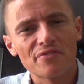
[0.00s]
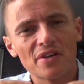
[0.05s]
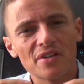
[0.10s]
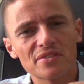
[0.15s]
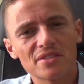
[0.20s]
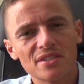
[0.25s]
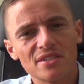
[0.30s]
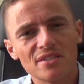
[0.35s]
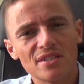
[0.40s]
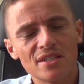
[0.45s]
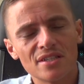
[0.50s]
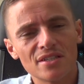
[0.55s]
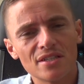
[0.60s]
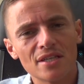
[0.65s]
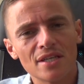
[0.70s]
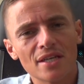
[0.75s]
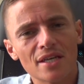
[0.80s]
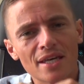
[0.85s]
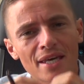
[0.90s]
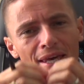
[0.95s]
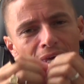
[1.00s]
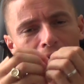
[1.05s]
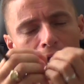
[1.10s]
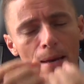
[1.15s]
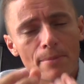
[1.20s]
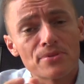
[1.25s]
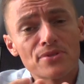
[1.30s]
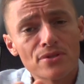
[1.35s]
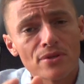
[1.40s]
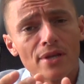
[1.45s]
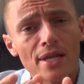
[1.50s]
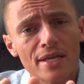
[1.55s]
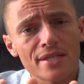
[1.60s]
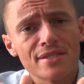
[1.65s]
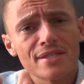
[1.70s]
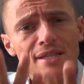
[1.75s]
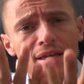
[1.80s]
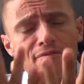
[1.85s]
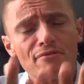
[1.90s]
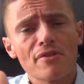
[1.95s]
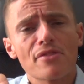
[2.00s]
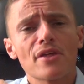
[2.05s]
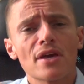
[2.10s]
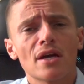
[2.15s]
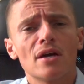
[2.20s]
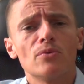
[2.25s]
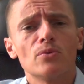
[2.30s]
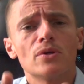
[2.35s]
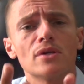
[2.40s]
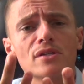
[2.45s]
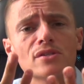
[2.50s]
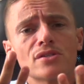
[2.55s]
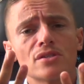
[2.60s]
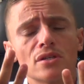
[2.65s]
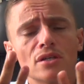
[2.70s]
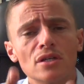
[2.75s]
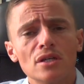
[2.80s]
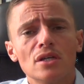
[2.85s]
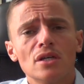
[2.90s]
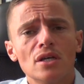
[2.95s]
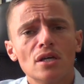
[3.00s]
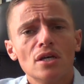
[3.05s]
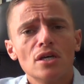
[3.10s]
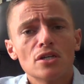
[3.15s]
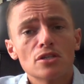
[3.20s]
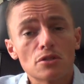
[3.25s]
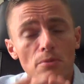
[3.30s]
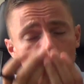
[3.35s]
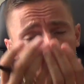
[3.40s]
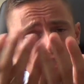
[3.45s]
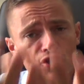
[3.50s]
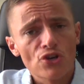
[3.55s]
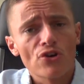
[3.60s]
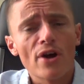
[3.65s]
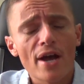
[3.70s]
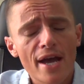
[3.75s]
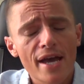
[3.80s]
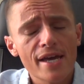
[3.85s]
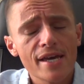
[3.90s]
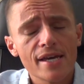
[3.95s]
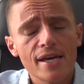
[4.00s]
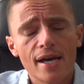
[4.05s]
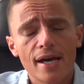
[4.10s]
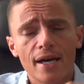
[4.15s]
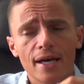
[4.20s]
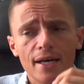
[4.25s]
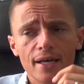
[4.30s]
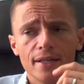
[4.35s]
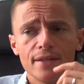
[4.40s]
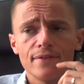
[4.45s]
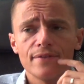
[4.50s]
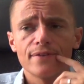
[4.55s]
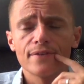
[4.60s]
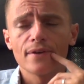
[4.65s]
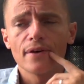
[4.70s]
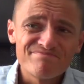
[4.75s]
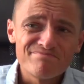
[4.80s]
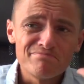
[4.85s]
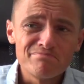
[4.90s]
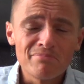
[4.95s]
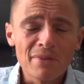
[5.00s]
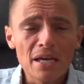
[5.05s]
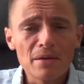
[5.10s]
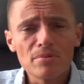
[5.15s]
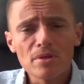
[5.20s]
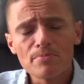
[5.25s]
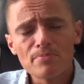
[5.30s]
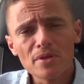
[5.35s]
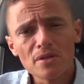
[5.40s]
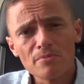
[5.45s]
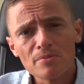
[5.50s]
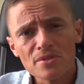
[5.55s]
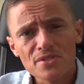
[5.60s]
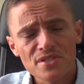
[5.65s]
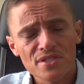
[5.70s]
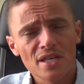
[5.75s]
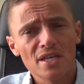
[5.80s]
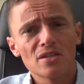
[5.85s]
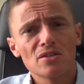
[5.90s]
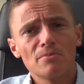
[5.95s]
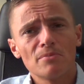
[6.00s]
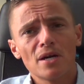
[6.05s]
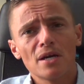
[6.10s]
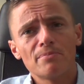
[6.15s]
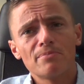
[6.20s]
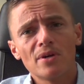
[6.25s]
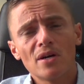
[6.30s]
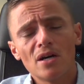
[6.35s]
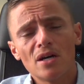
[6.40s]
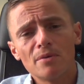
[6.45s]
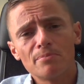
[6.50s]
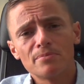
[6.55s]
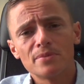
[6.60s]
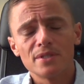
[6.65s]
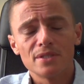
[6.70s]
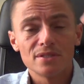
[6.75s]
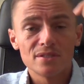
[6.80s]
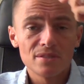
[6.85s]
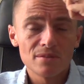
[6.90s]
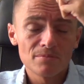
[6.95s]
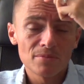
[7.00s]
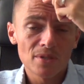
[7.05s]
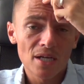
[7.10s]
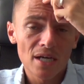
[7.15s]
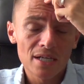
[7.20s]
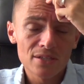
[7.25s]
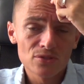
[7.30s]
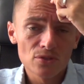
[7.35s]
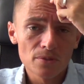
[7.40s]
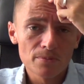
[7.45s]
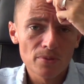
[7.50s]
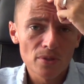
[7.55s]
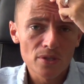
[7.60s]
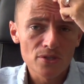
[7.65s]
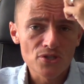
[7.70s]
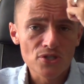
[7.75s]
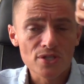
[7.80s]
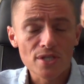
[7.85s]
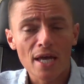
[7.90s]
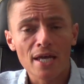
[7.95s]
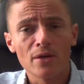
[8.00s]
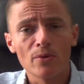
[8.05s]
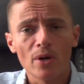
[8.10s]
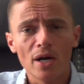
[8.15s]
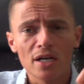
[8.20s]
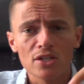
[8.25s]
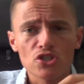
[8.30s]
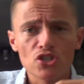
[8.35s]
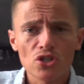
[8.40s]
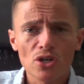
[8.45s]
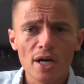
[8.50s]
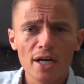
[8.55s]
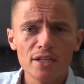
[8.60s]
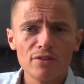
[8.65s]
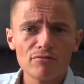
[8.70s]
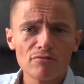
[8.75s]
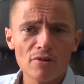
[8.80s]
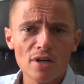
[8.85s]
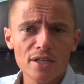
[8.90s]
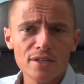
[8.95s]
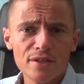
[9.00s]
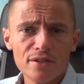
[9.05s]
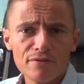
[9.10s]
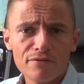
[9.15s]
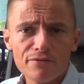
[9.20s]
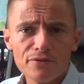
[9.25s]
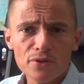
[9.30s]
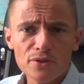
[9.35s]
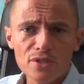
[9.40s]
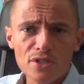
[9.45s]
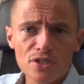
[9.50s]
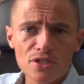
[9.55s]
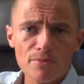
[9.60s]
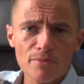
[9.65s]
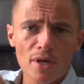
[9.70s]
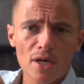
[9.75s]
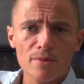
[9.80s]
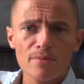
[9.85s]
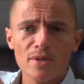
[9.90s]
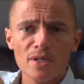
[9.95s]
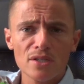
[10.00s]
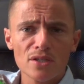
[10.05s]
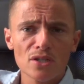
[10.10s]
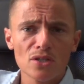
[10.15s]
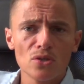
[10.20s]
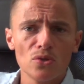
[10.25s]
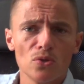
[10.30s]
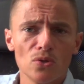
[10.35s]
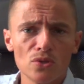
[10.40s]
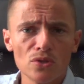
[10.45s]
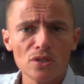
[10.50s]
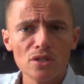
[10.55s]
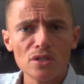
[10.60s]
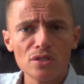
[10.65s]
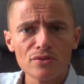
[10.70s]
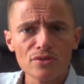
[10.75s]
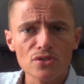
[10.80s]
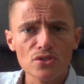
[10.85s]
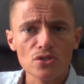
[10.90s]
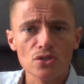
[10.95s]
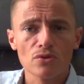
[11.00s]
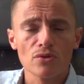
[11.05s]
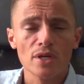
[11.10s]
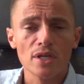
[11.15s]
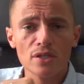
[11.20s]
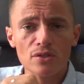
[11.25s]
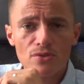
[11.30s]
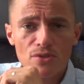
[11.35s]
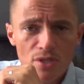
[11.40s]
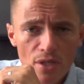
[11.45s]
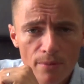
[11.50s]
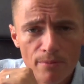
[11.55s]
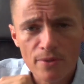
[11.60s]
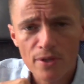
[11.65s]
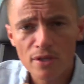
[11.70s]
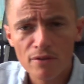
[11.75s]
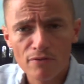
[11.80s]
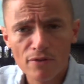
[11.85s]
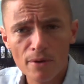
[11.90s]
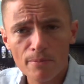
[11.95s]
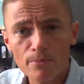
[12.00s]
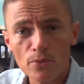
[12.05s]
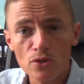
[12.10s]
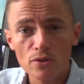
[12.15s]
felt it encapsulated everything I wanted to portray, and maybe a bit of a mistake on my part, but I do apologize. Anyway, I'll try and run the footage maybe in the corner of the screen or something if